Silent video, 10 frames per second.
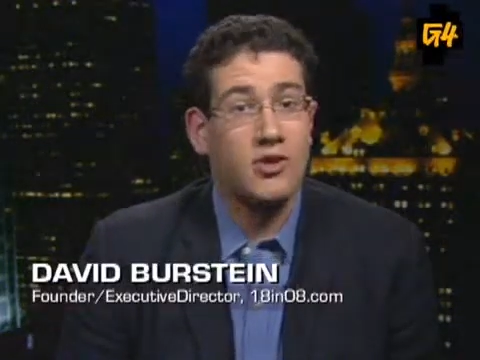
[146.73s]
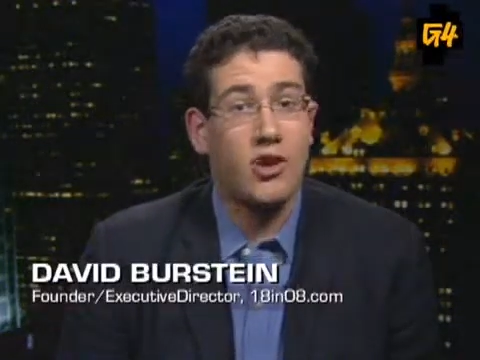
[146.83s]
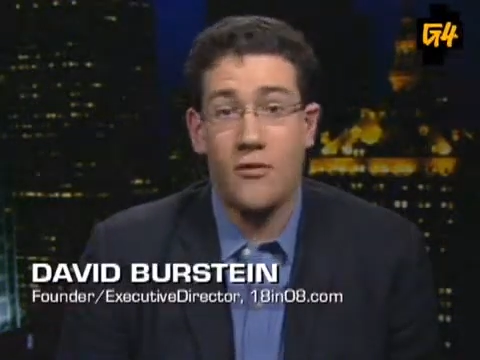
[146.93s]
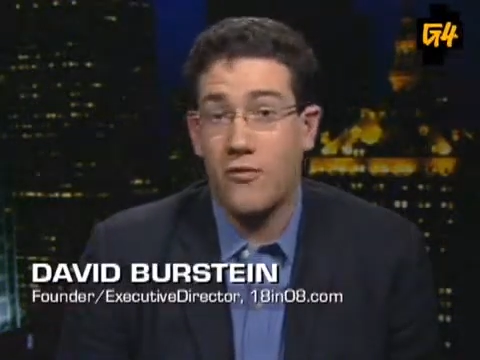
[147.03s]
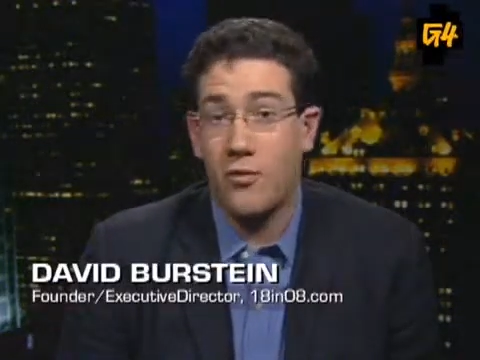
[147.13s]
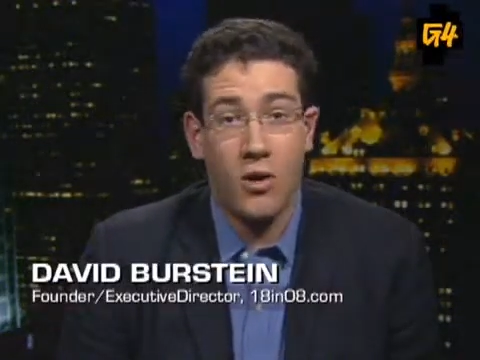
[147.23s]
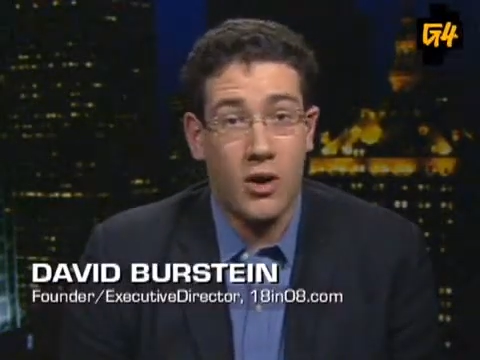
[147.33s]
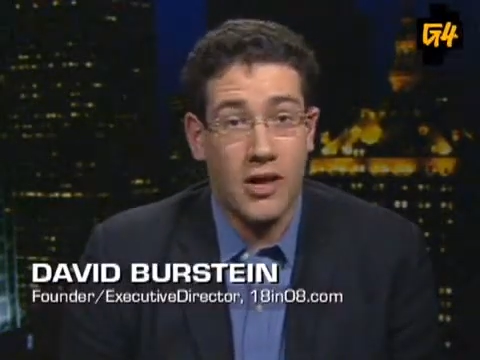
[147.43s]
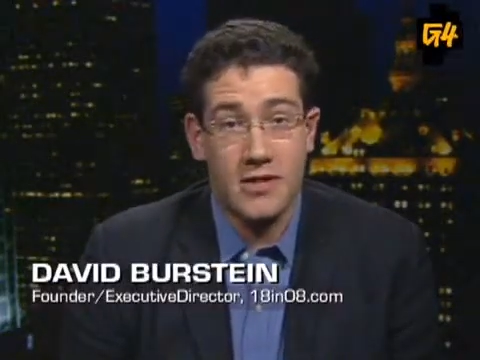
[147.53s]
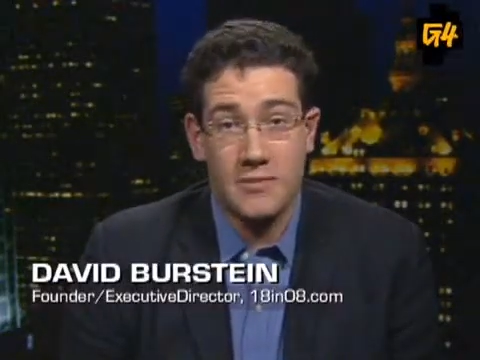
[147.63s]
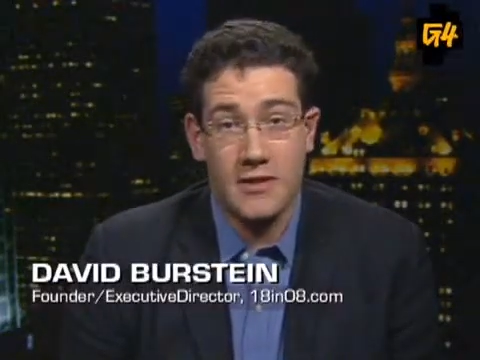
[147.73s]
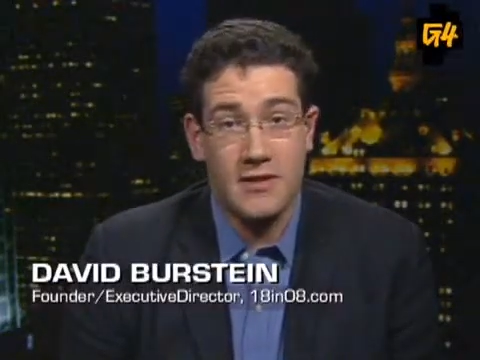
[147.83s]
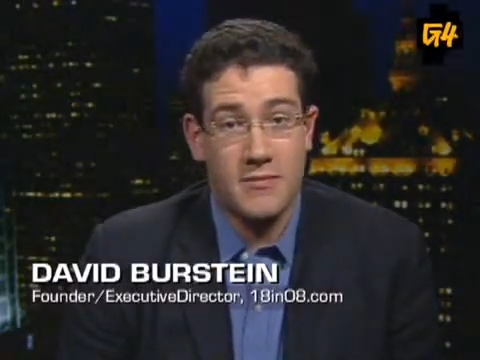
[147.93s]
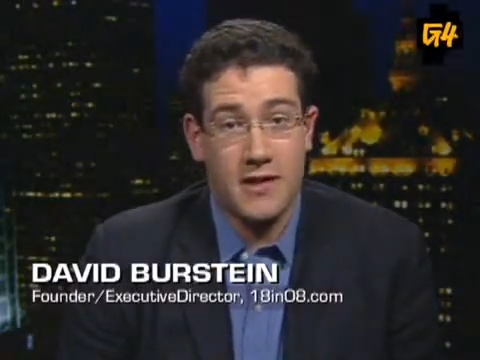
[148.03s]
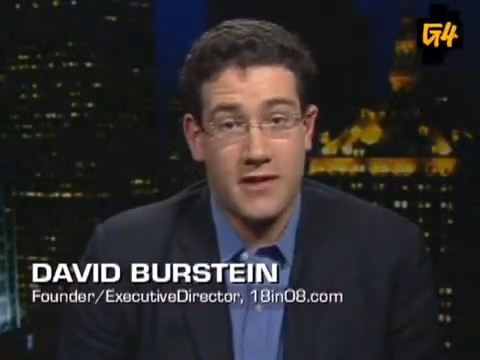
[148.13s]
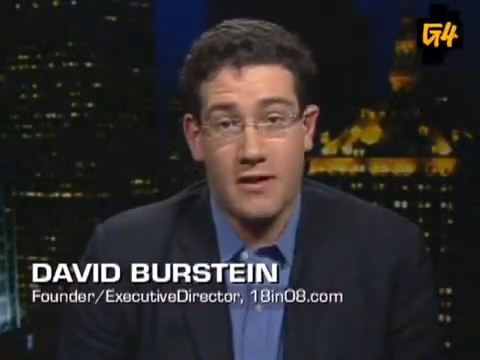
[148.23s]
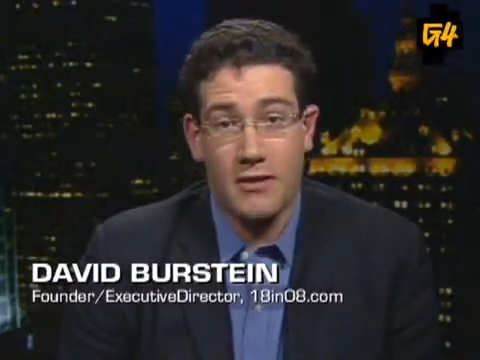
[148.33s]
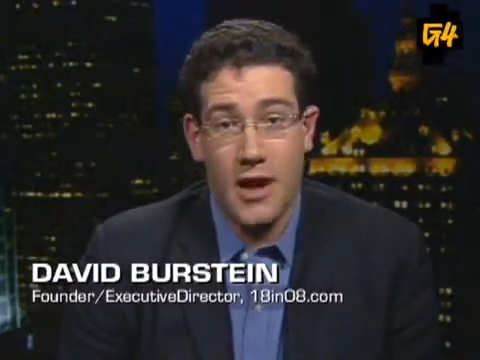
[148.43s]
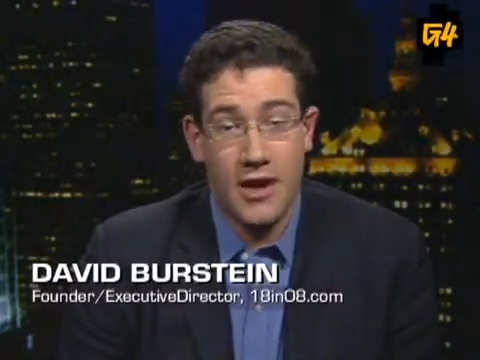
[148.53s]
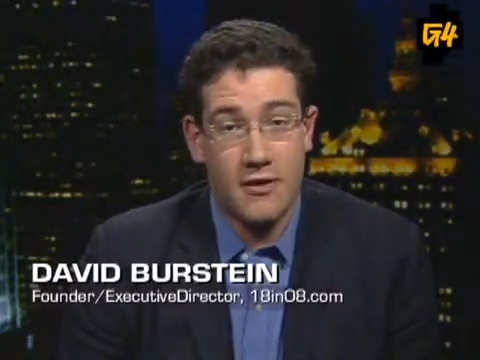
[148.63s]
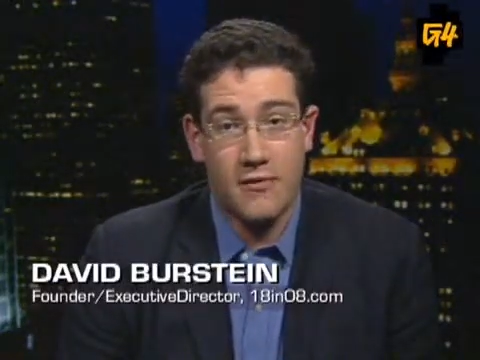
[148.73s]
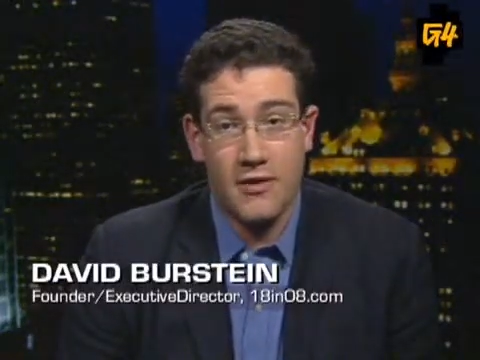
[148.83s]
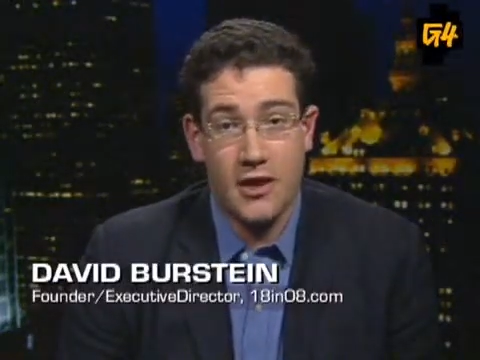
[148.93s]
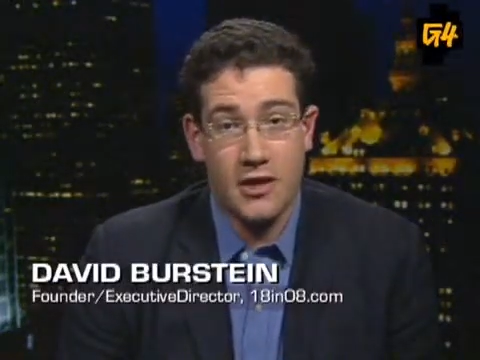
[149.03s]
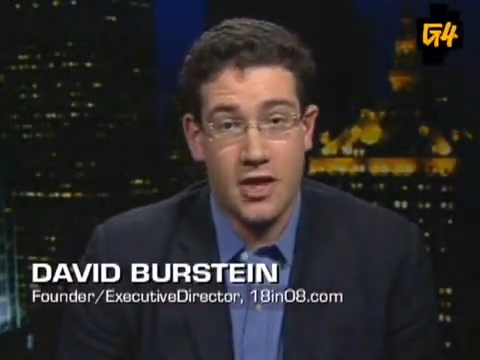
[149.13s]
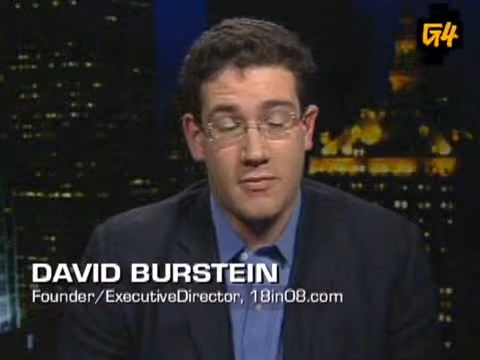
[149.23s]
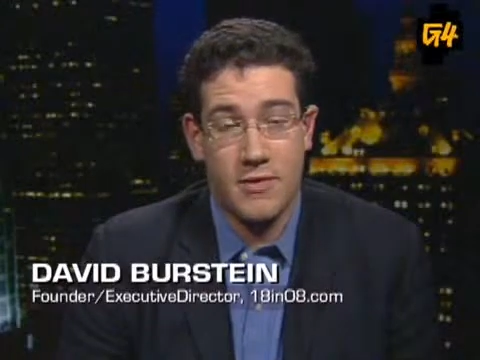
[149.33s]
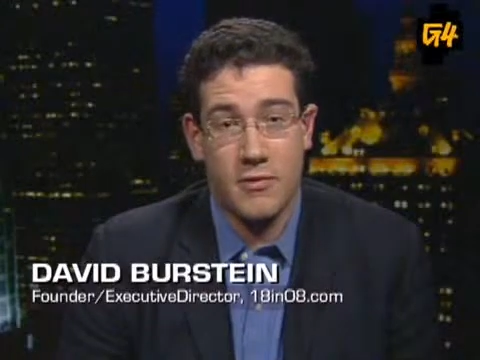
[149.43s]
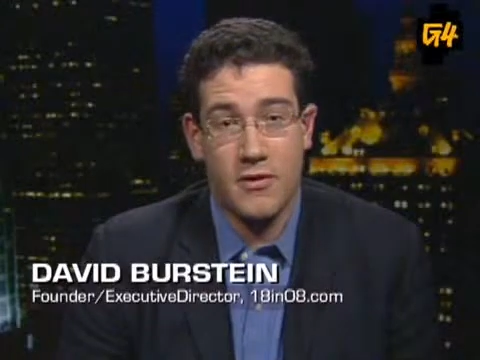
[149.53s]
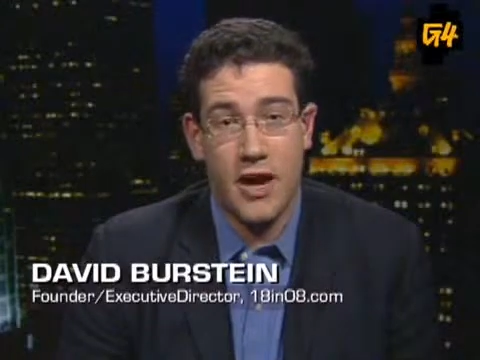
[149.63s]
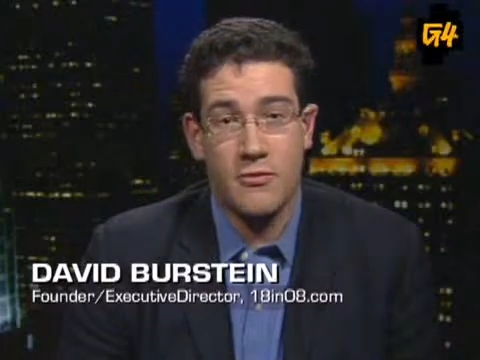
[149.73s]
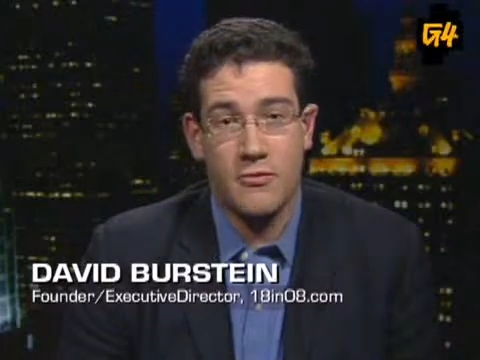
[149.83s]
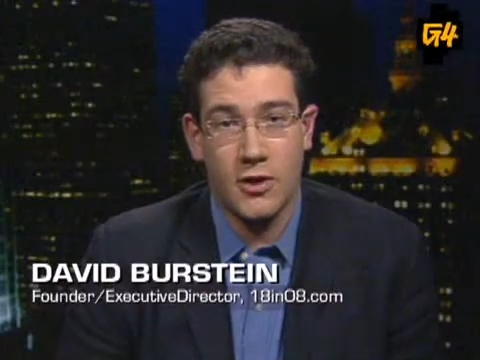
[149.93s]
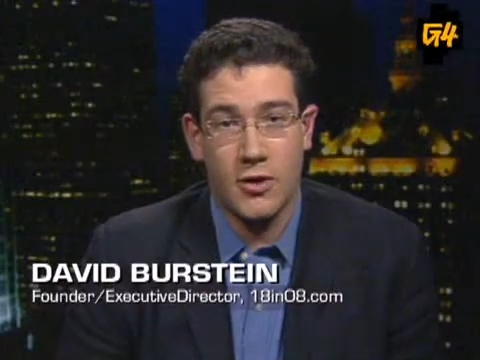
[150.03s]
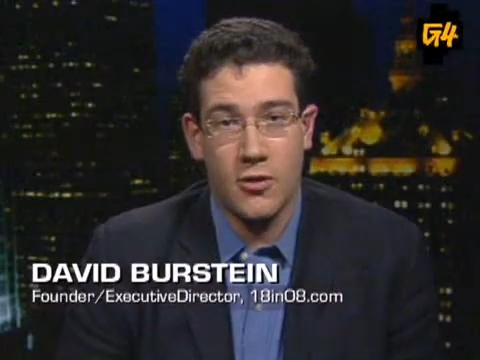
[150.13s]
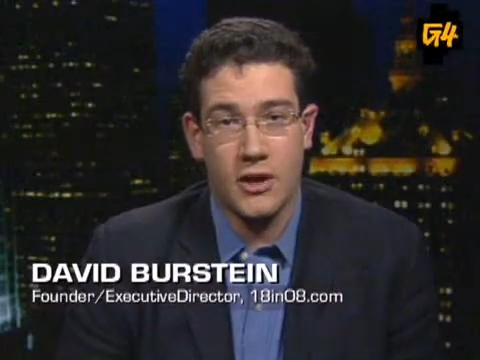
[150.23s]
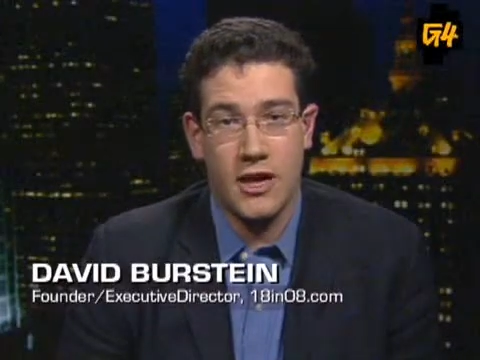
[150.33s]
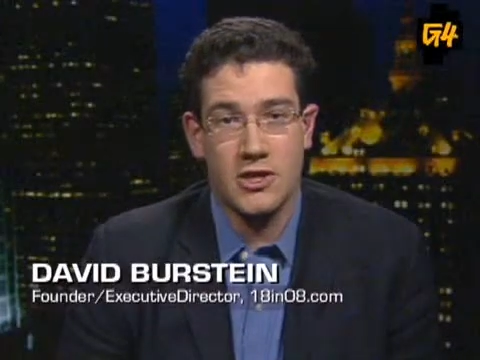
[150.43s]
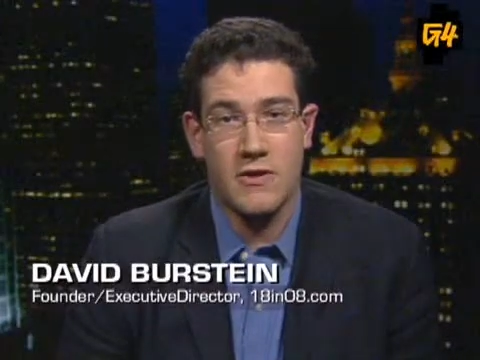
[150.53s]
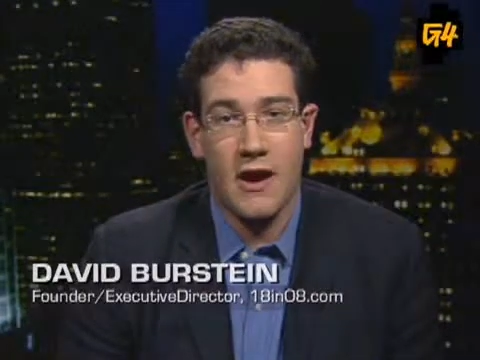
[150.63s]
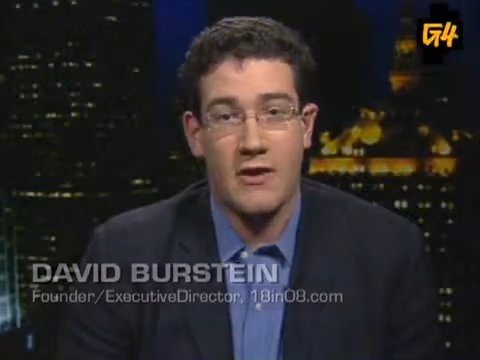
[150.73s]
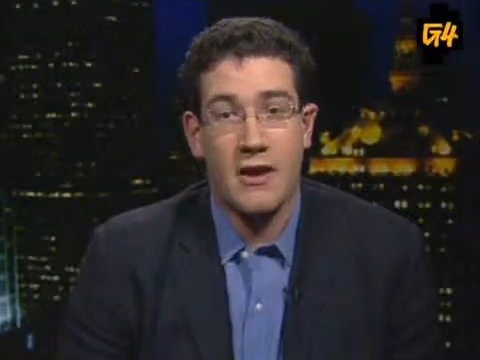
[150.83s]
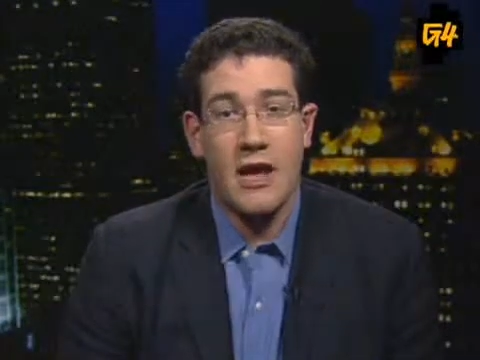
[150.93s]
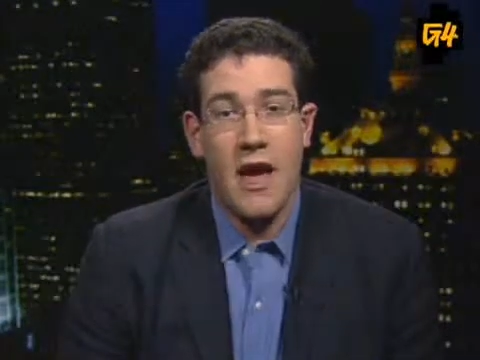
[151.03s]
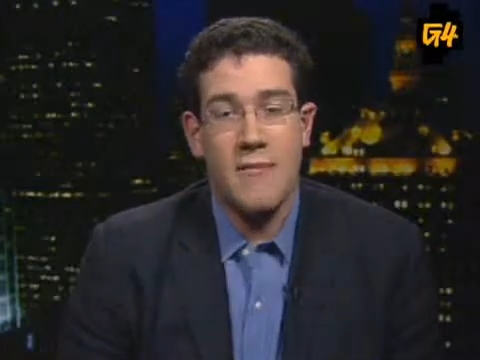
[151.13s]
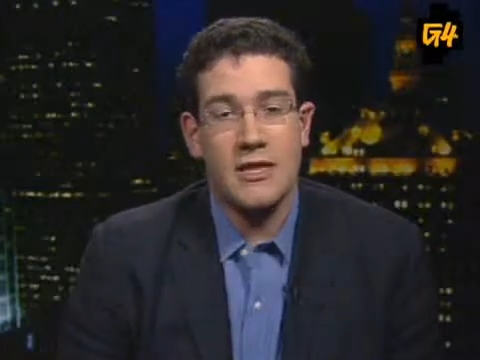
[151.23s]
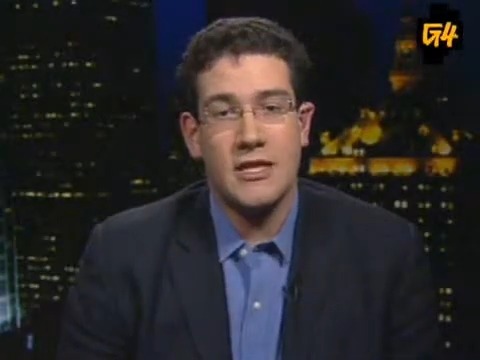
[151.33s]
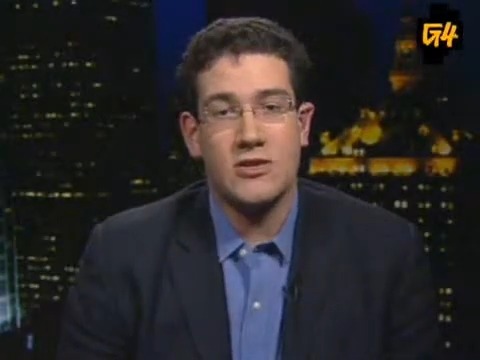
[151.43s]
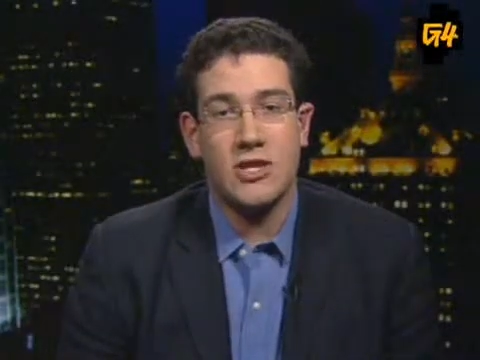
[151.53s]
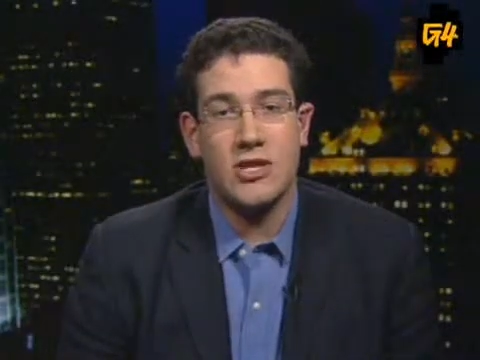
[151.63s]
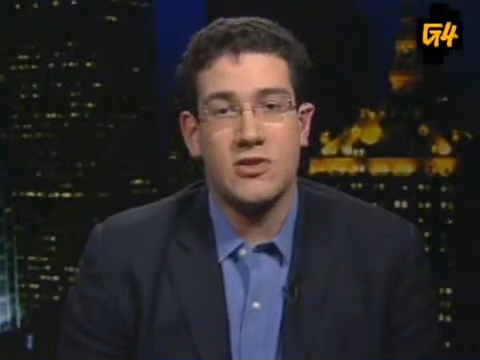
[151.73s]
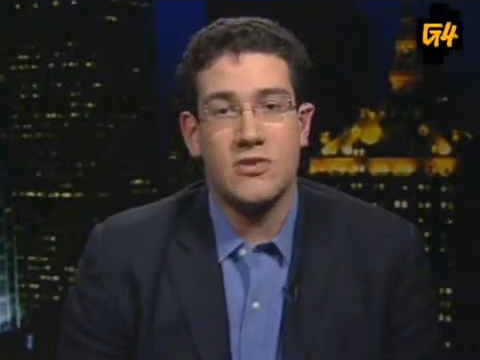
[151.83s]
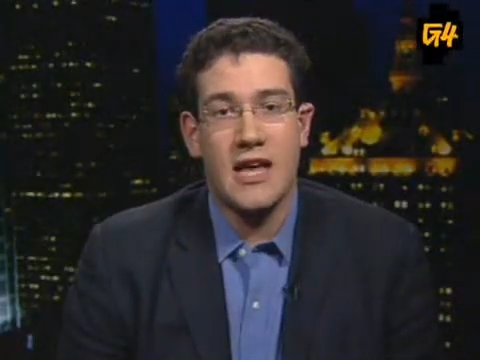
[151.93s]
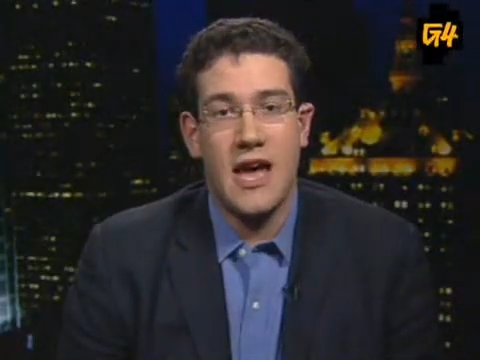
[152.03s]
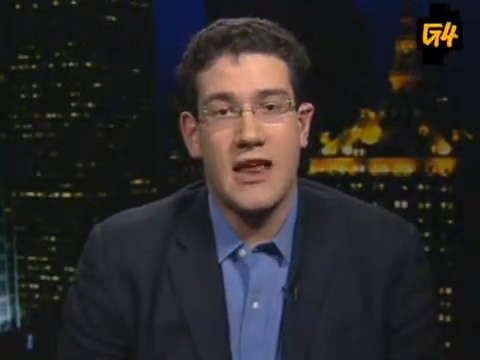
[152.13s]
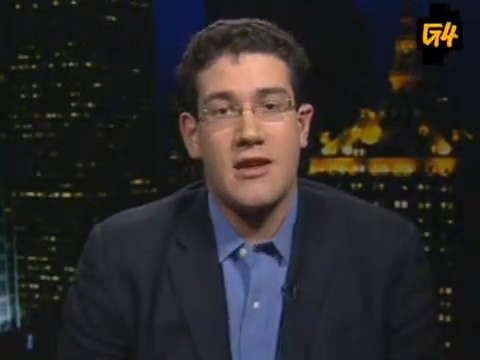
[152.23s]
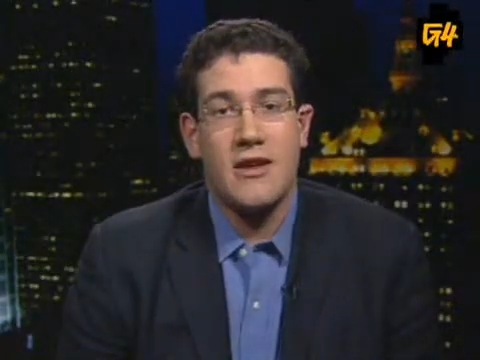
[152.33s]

Darfur has been something that a lot of young people have gotten really organized around. These are issues that